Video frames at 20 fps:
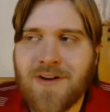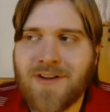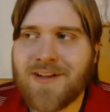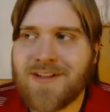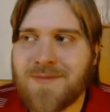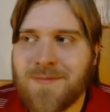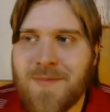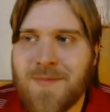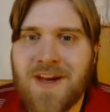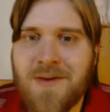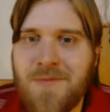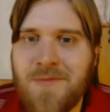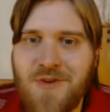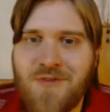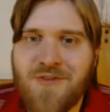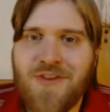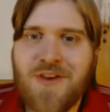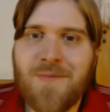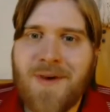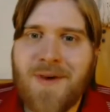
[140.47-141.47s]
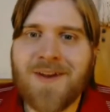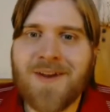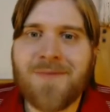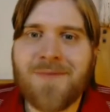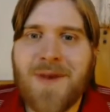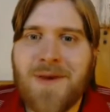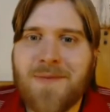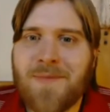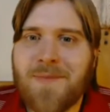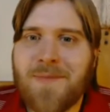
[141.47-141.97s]
Let's make a movie about it.
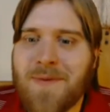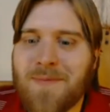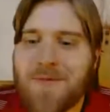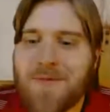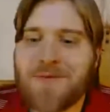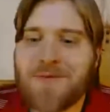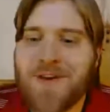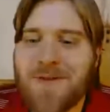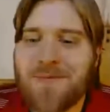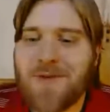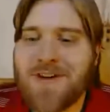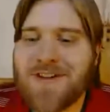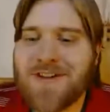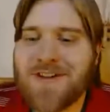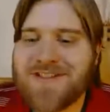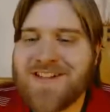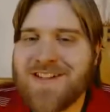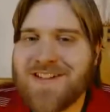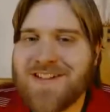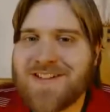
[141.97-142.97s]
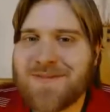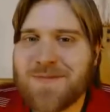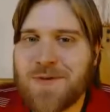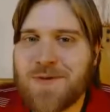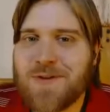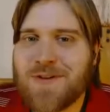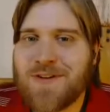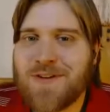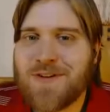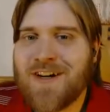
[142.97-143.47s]
Maybe people will come want to see this
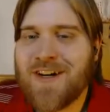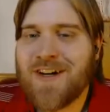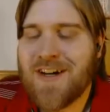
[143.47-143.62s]
more.